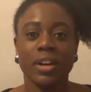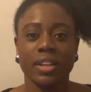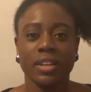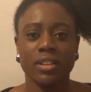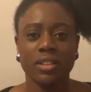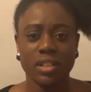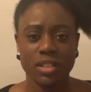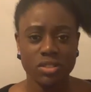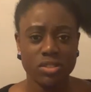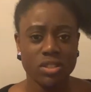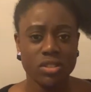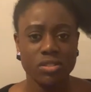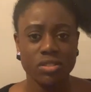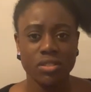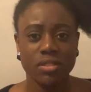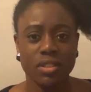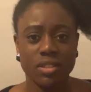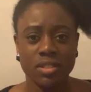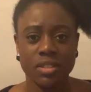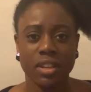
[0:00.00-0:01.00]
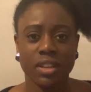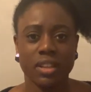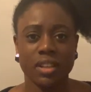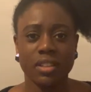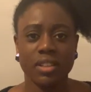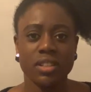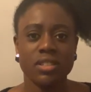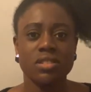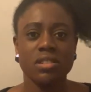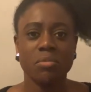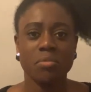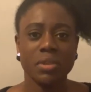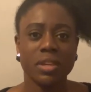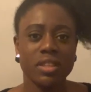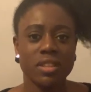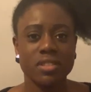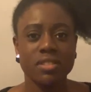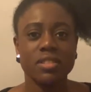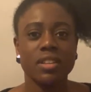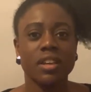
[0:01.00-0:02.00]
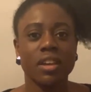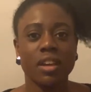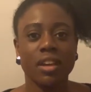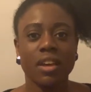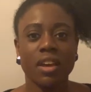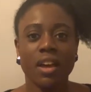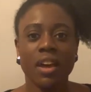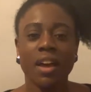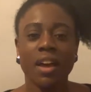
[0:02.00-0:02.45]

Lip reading: I can actually do this, I can actually beat this thing.